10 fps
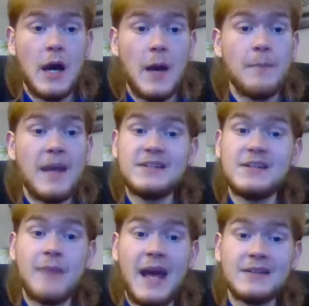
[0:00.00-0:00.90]

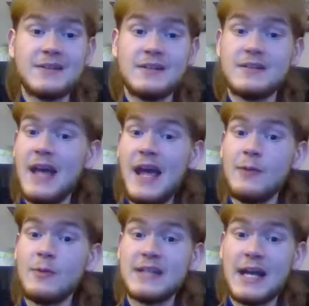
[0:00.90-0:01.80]
Mason Massey today
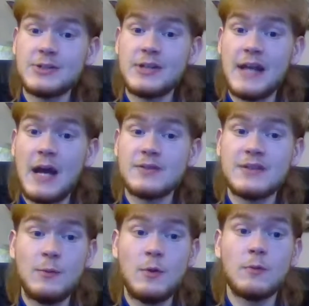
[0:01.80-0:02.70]
was actually announced.
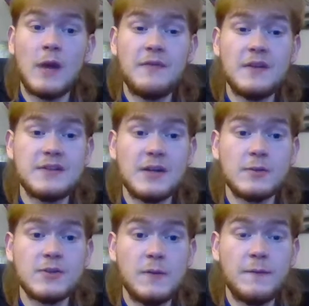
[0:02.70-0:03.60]
He will run the
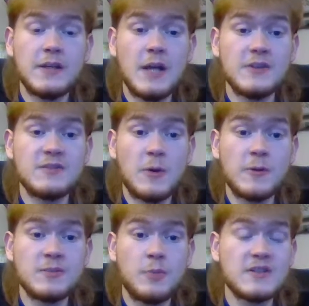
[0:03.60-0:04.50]
02 for Young's
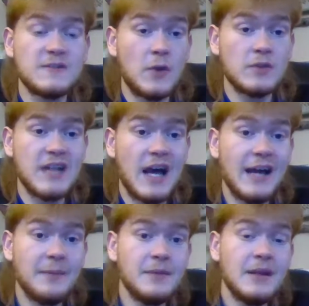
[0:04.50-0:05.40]
Motorsports
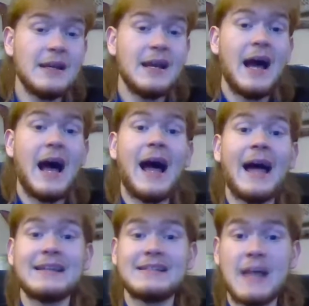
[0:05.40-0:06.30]
full-time.
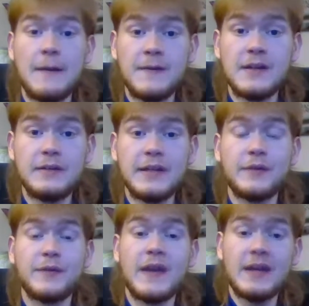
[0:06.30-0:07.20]
I definitely
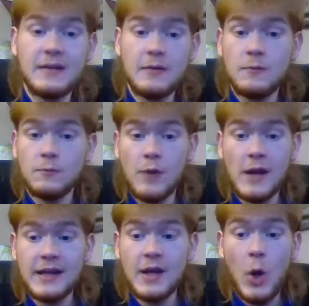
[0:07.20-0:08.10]
think
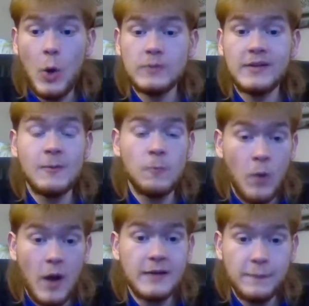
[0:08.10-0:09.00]
running only
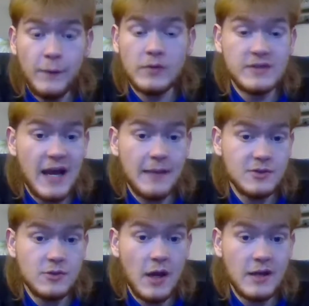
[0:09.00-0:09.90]
1 full-time
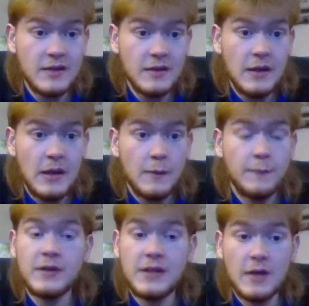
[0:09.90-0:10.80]
truck
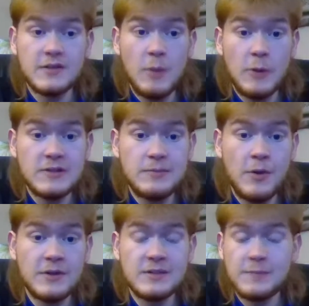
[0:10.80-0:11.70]
for Young's
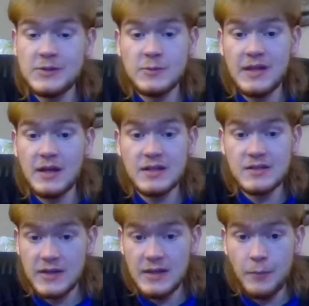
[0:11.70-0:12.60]
Motorsports, especially with their
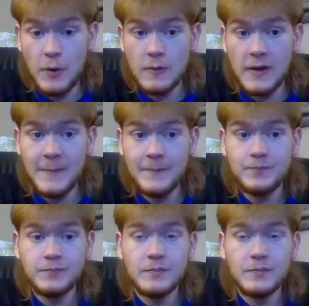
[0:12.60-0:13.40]
Xfinity program,